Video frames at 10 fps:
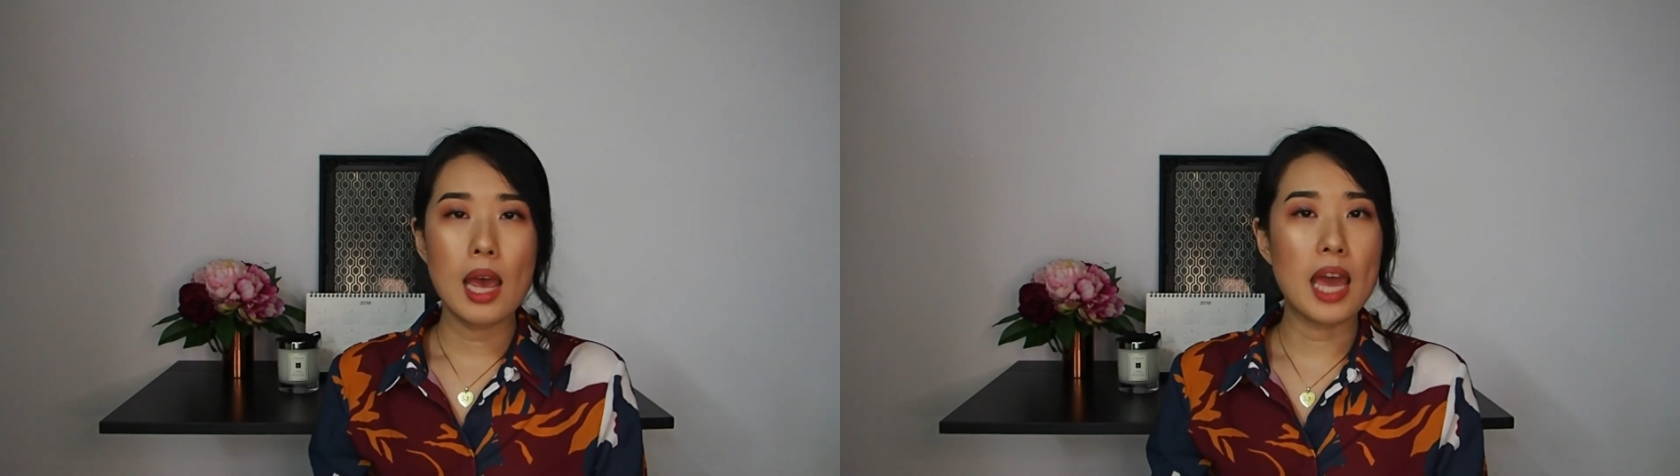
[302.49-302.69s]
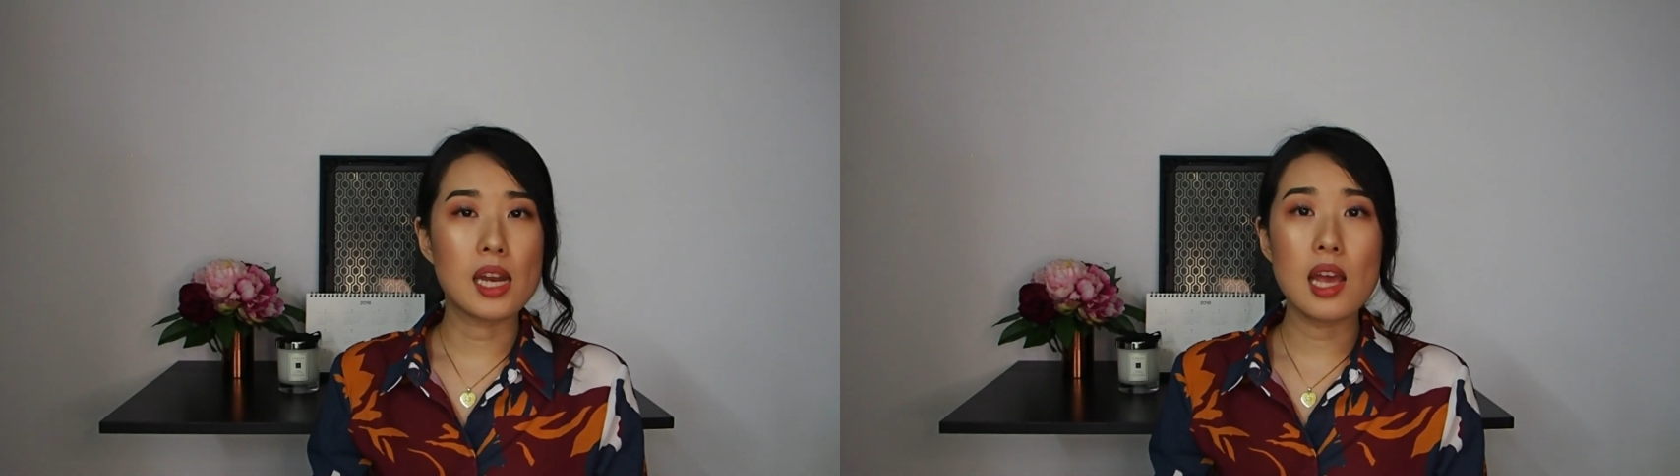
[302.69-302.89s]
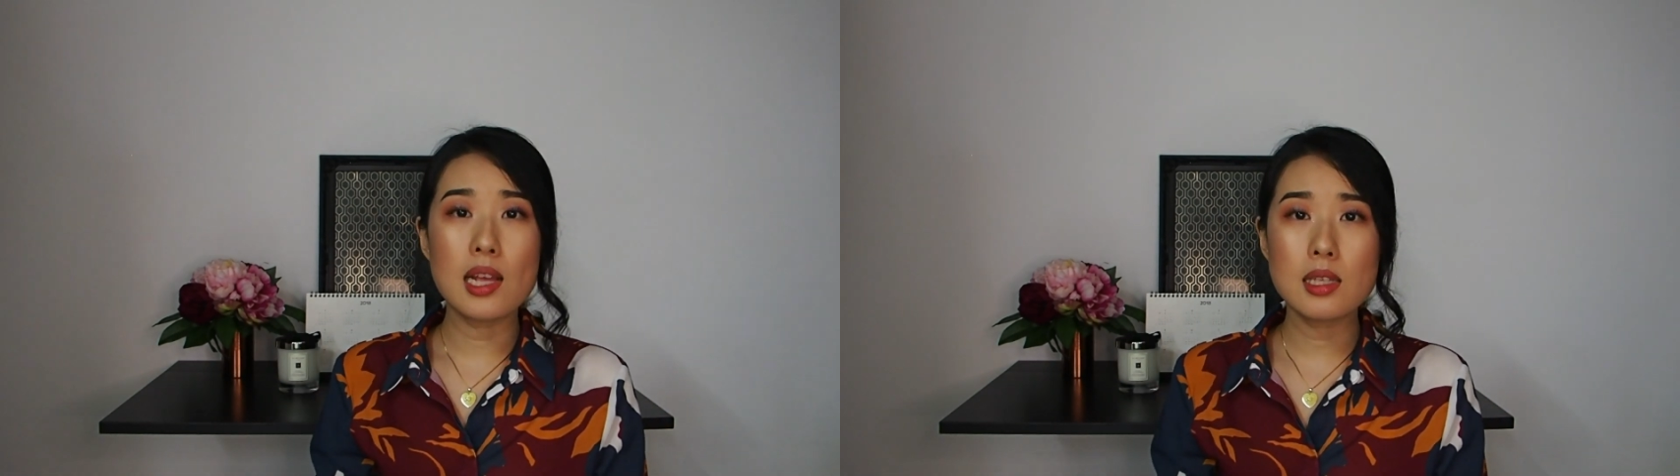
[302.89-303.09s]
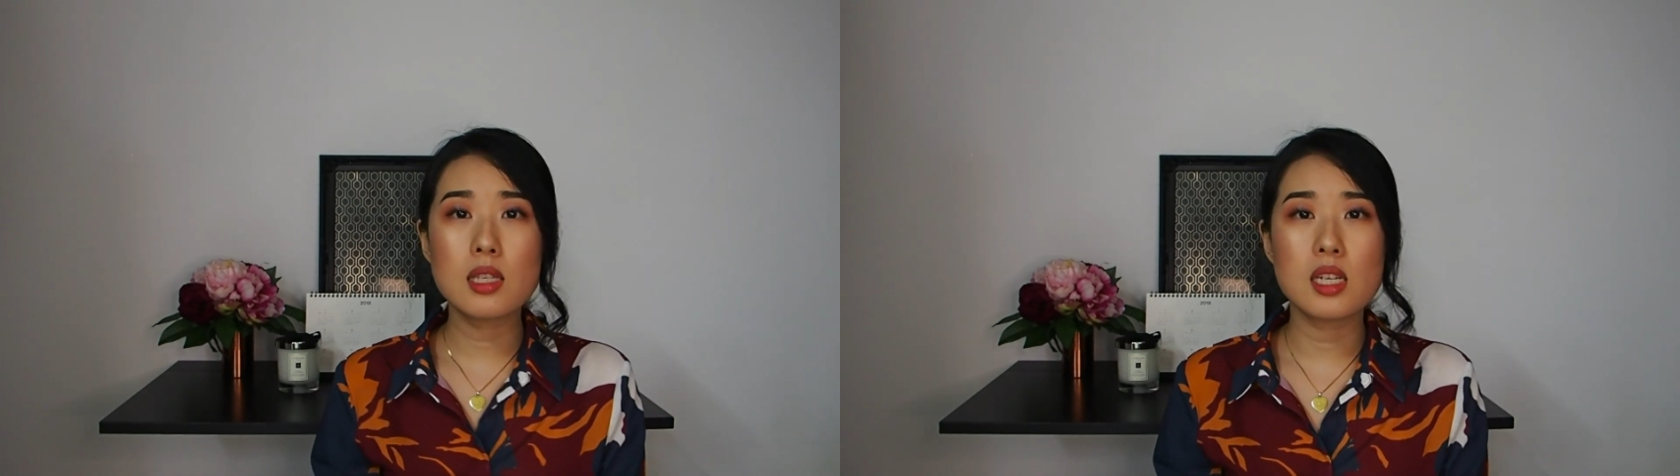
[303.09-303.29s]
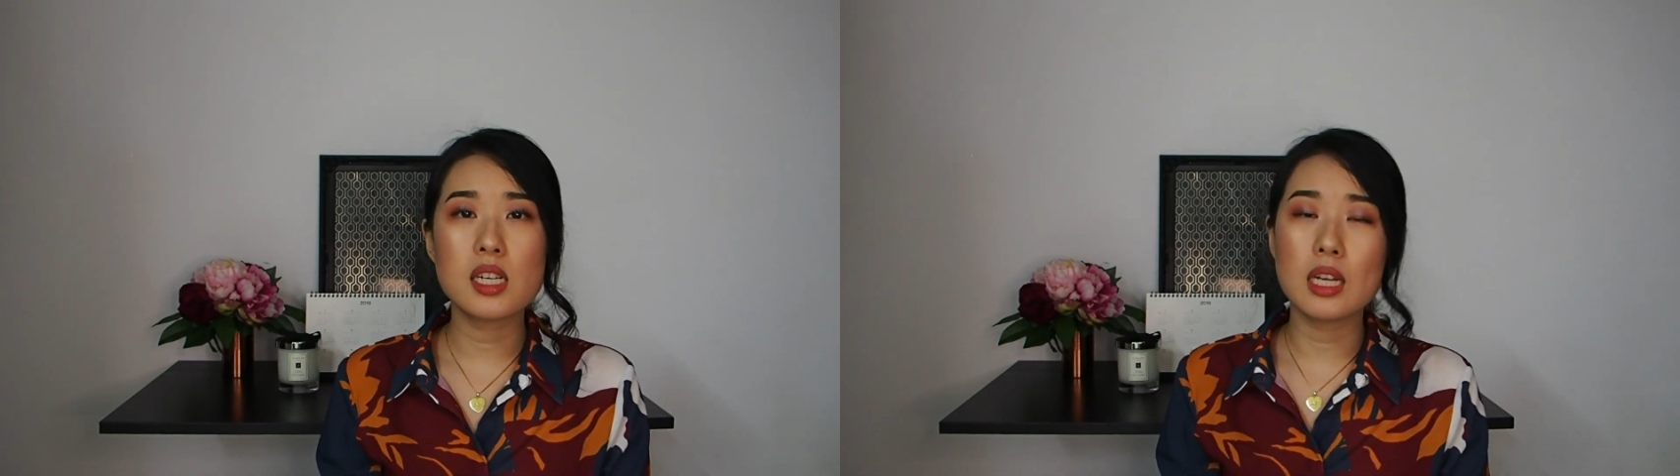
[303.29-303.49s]
and
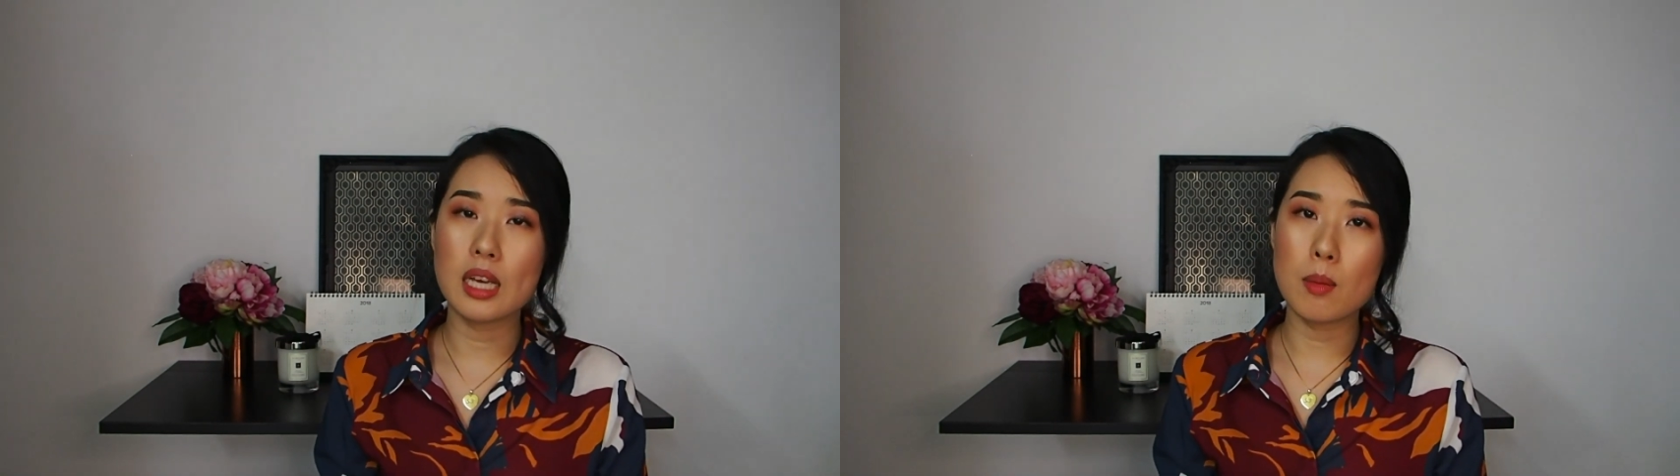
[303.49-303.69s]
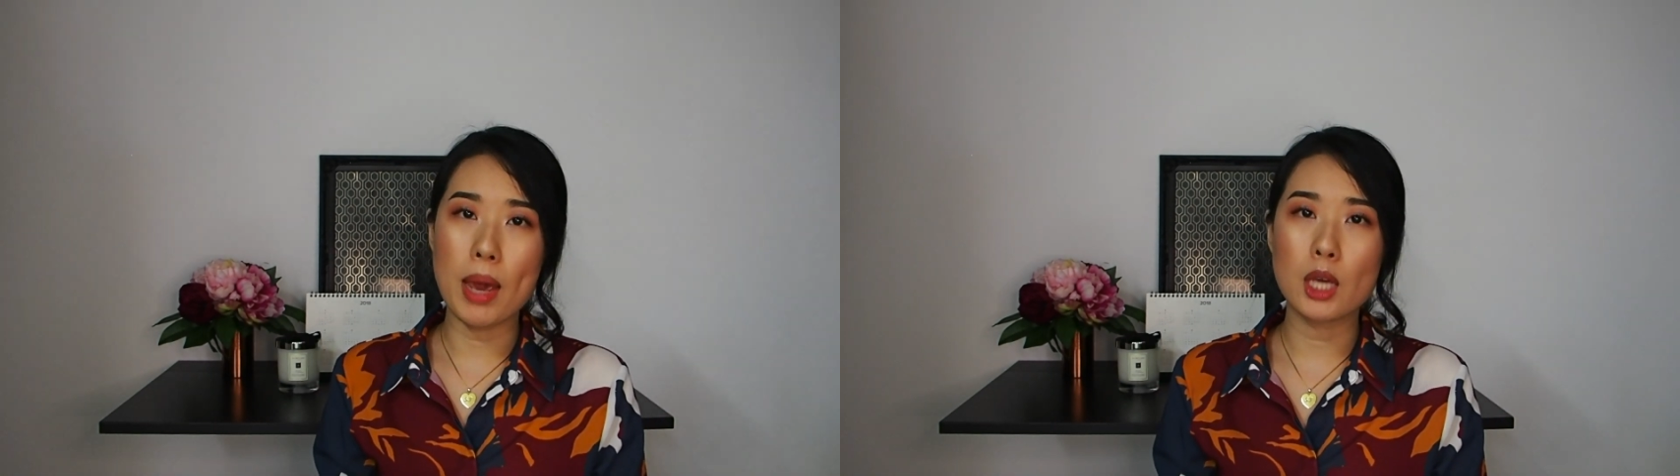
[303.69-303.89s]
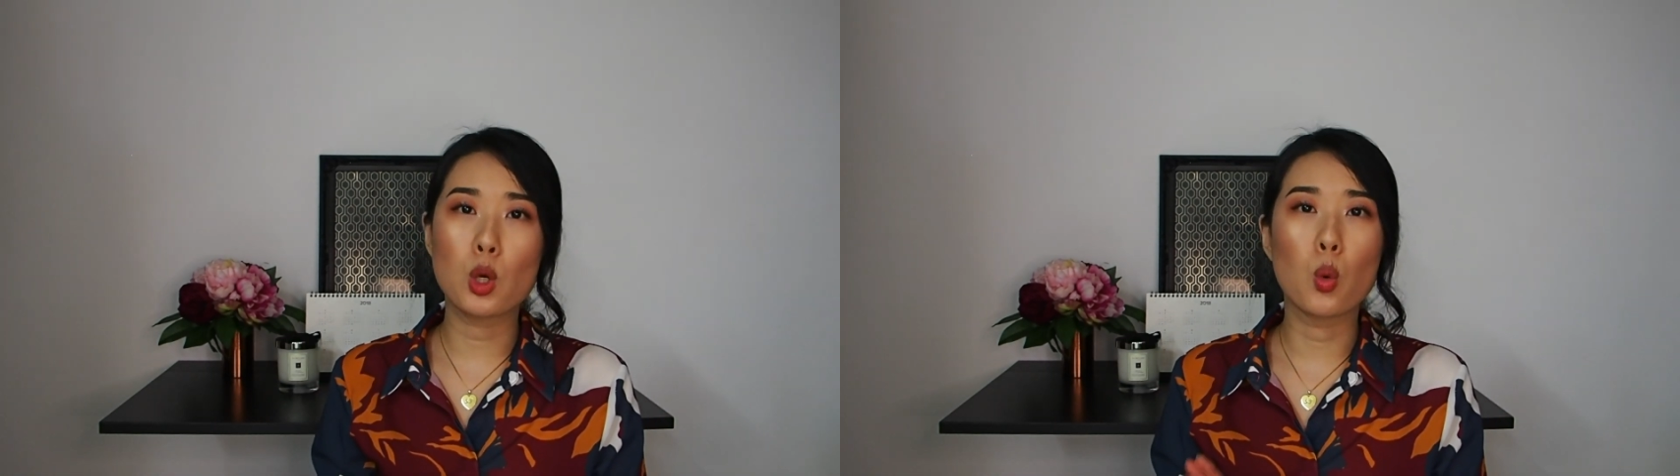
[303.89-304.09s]
instantly make your